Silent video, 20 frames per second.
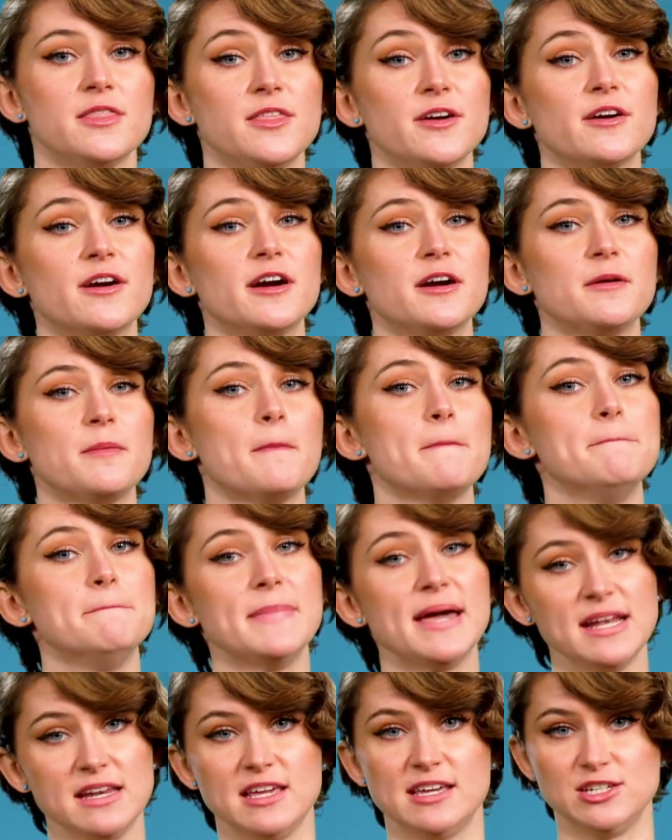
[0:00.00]
There are
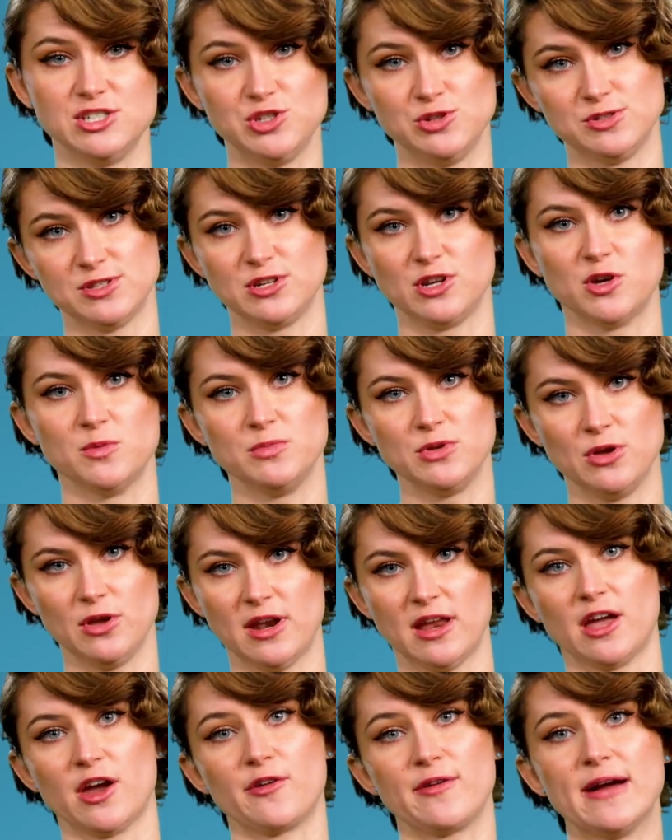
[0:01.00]
many issues in
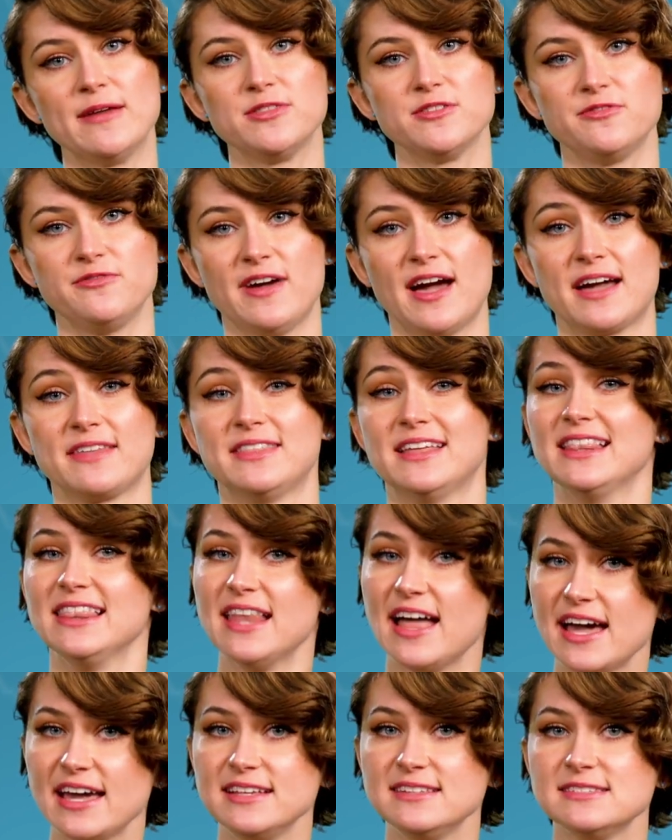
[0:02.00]
computing around the fact that
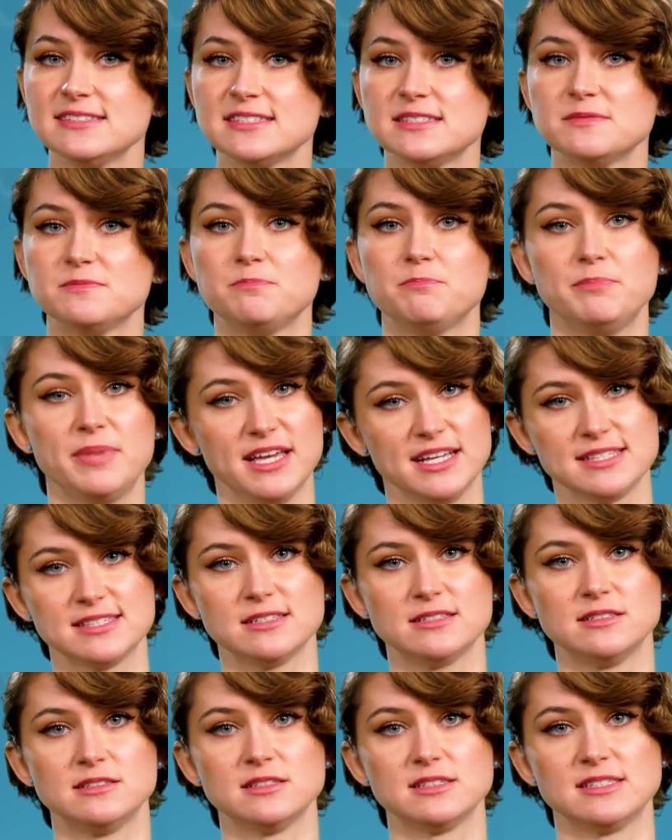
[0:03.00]
lines,
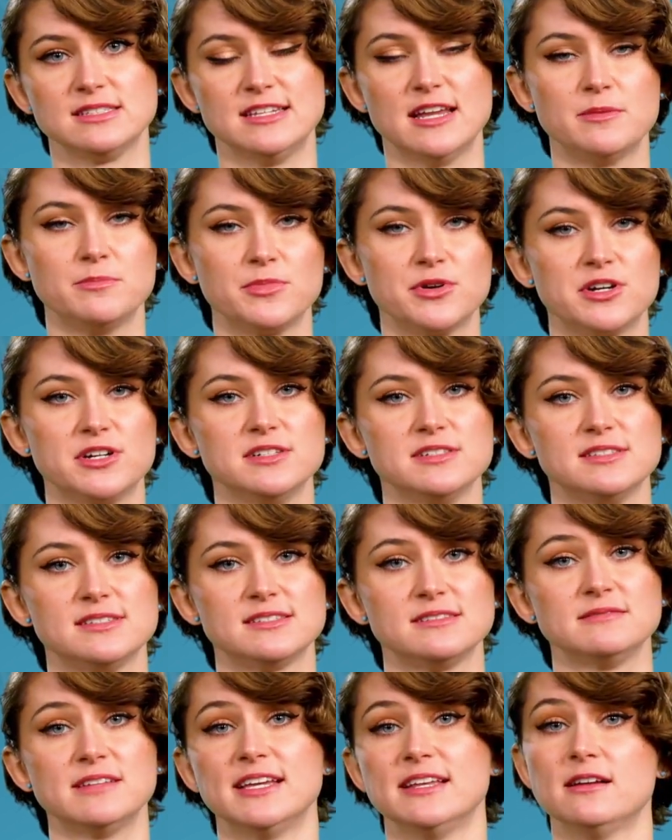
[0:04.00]
pixels,
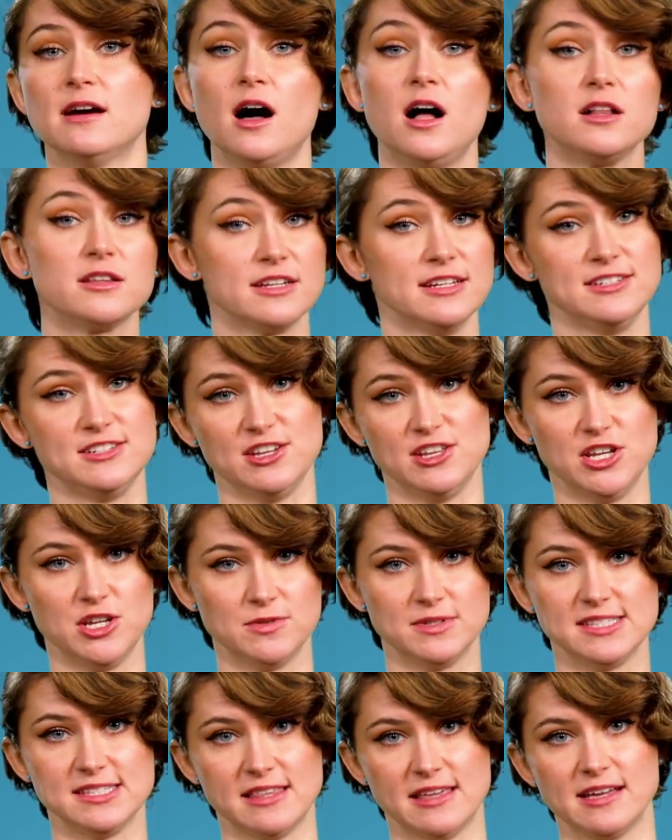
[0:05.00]
numbers, and all
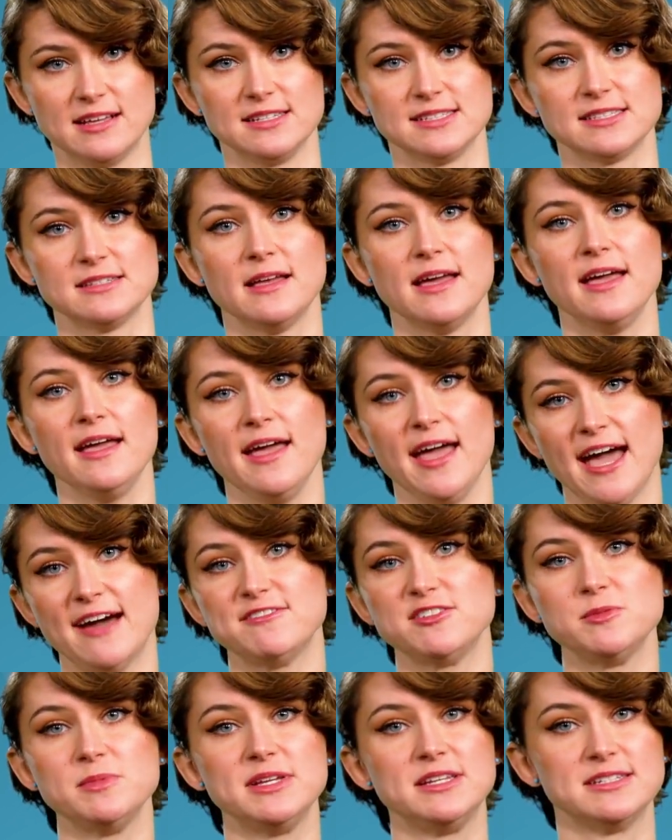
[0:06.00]
continuous things
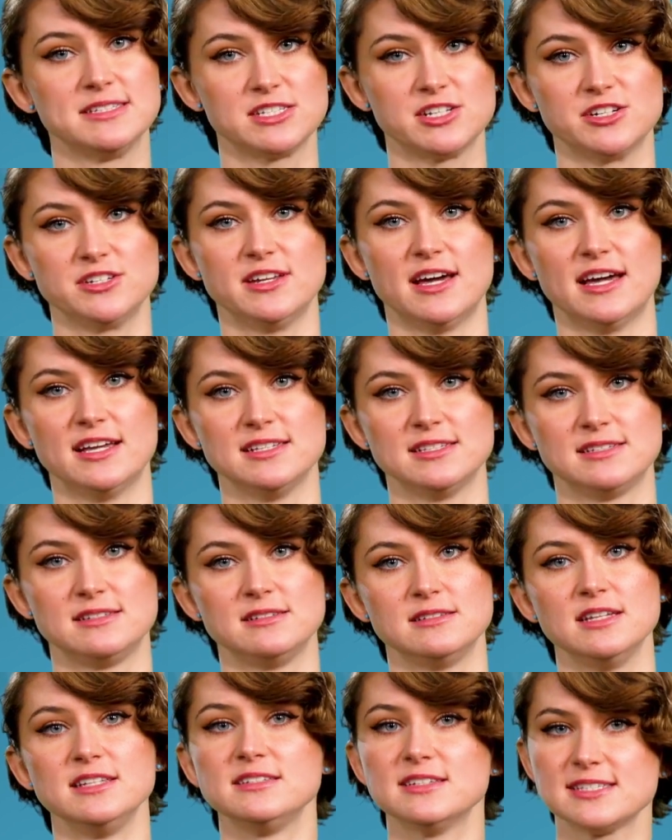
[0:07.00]
have to be
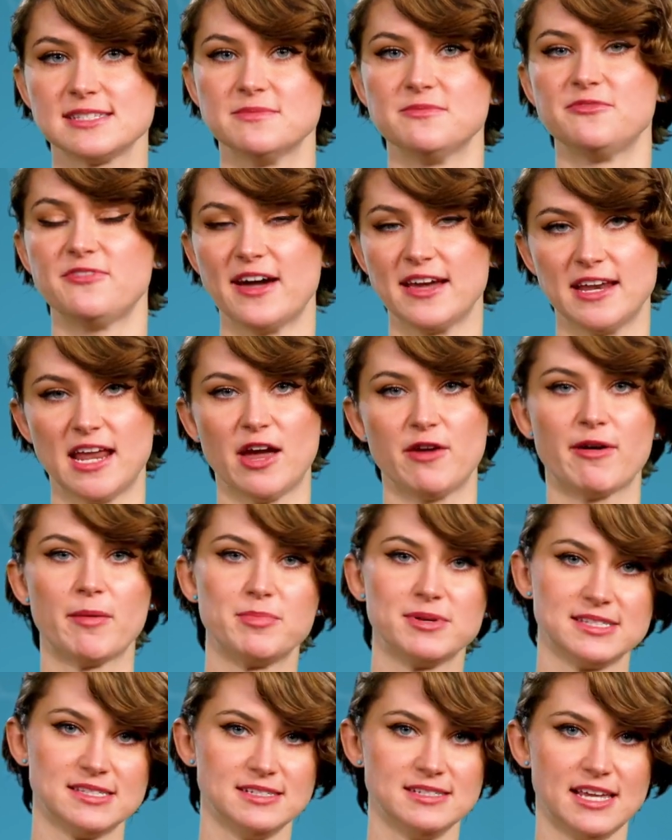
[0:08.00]
discretized into some finite
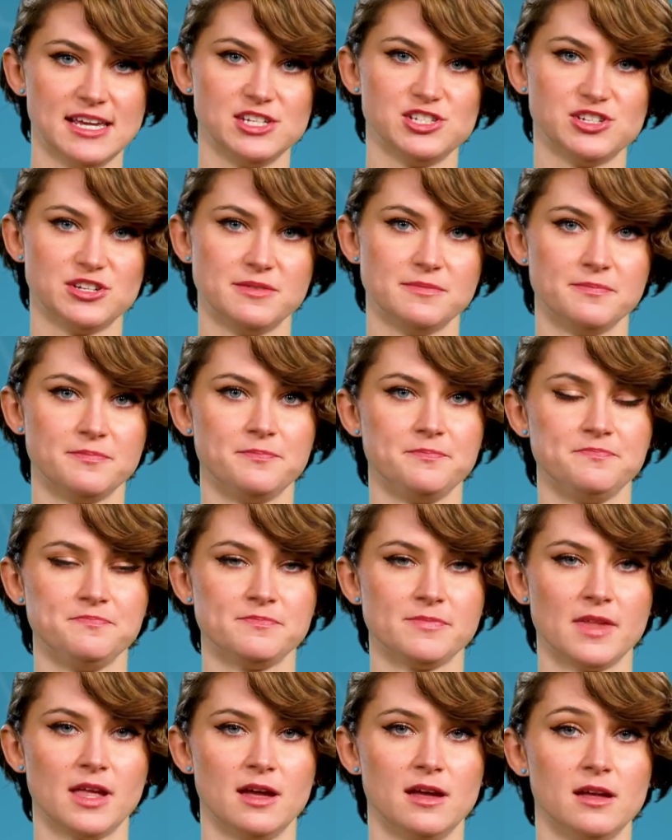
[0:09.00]
representation.
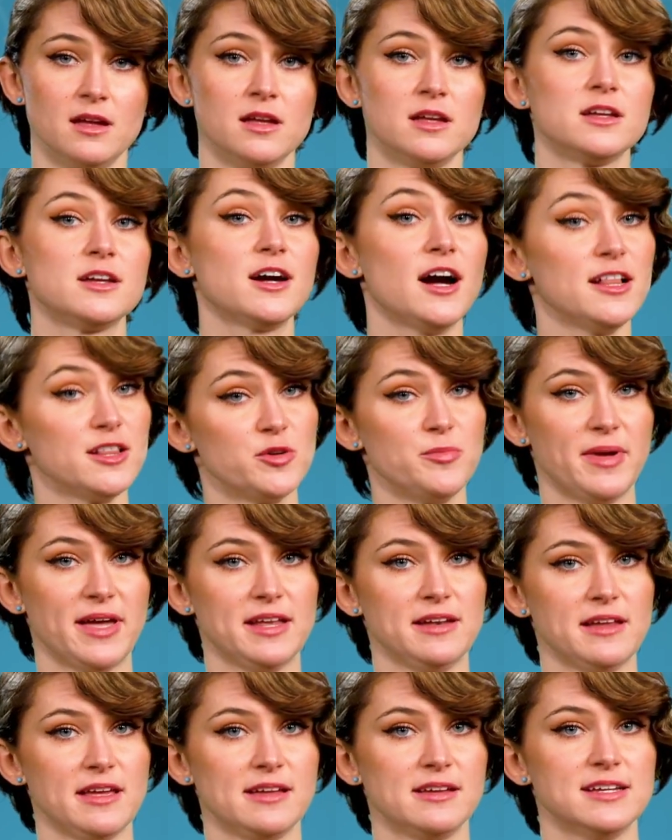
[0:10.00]
Color
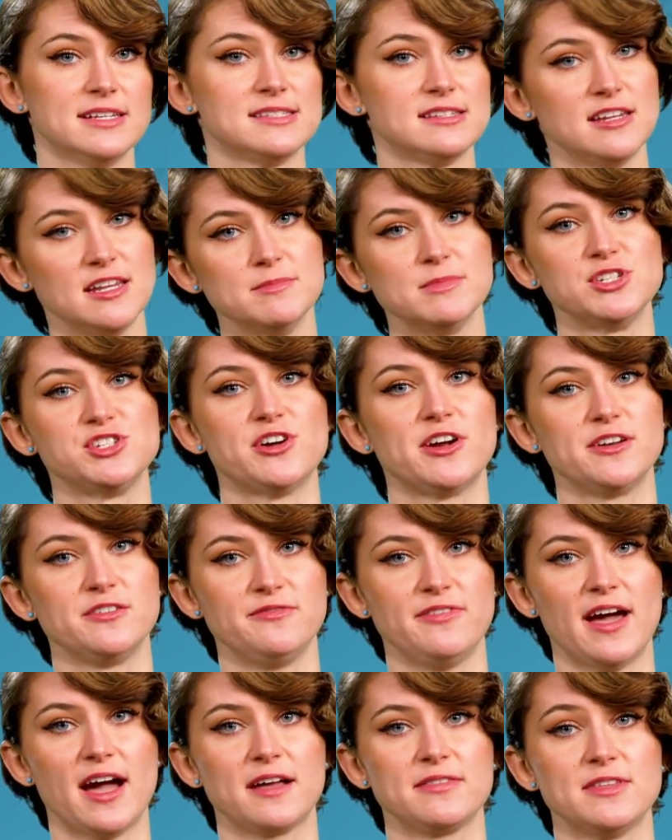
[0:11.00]
banding is an image
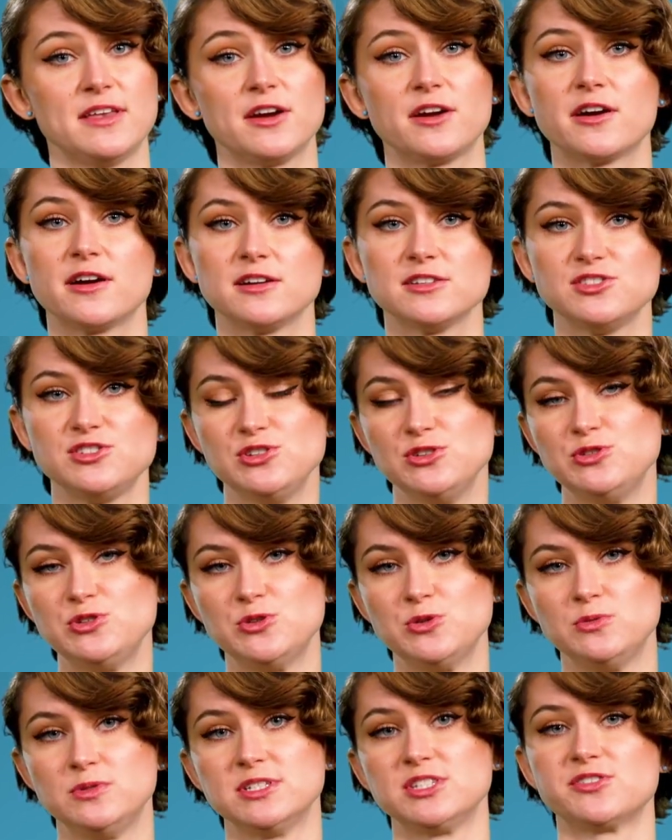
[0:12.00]
artifact that occurs due
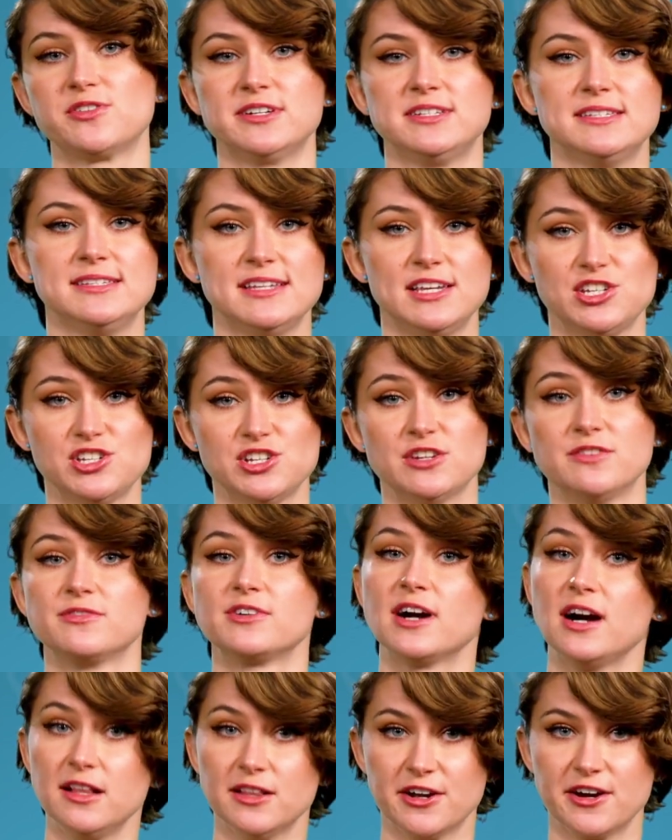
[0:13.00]
to discretization
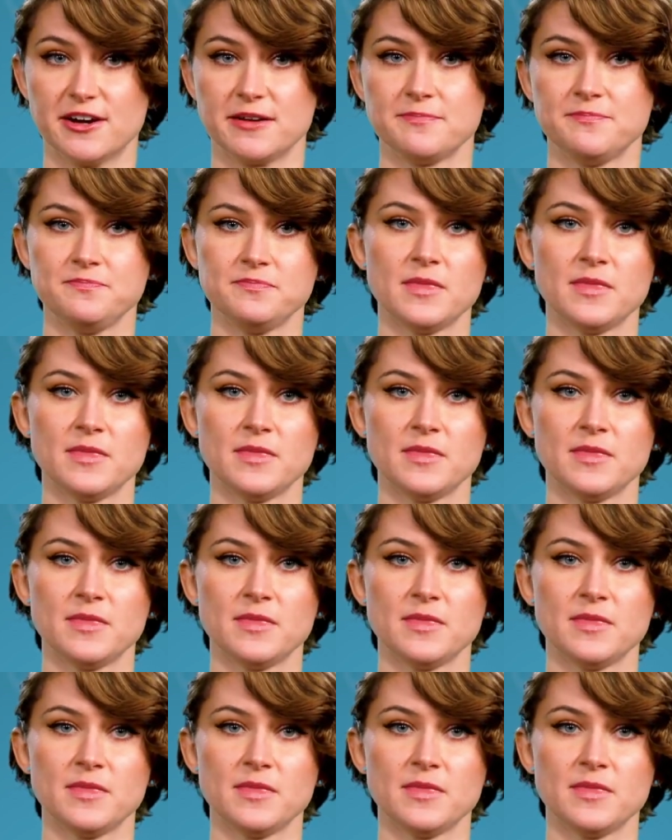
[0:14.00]
of color,